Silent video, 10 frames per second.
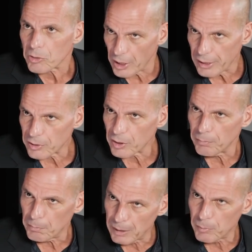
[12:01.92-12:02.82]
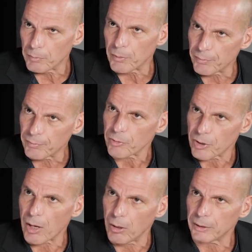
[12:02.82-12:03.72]
Shares, a minimum of
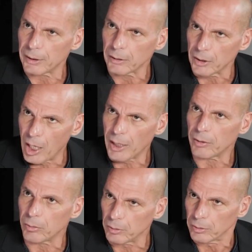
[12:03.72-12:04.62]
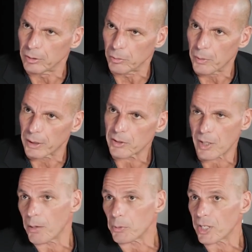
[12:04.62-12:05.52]
shareholding going to
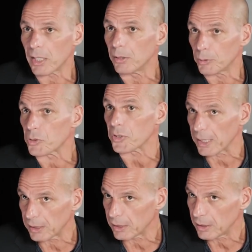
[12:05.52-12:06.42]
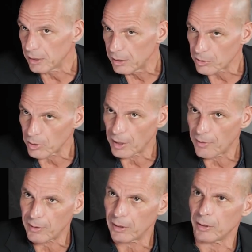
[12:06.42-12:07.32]
workers, I would say go to society. So you
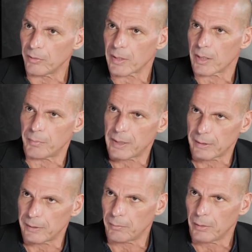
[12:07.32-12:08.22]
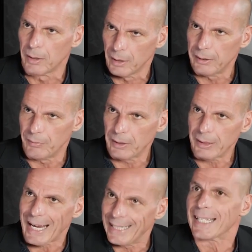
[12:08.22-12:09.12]
have a universal basic
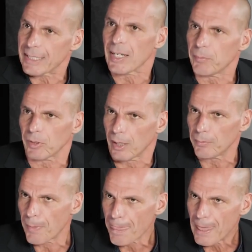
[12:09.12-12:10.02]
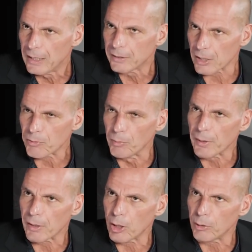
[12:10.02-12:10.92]
dividend, and at the same time,
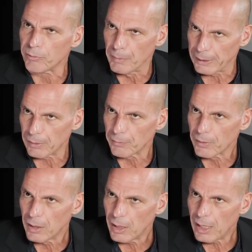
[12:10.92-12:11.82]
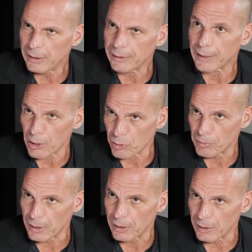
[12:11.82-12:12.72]
transforming the role of money and
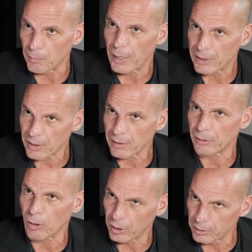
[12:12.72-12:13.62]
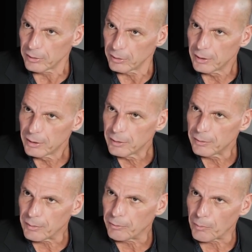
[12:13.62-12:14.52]
international money, replacing the dollar
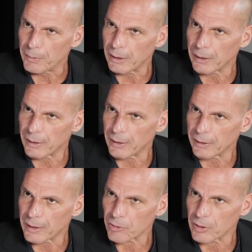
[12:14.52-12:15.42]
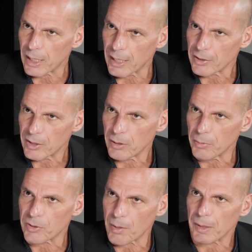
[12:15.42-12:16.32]
from being the international currency
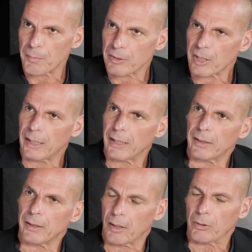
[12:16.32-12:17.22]
with something much clearer,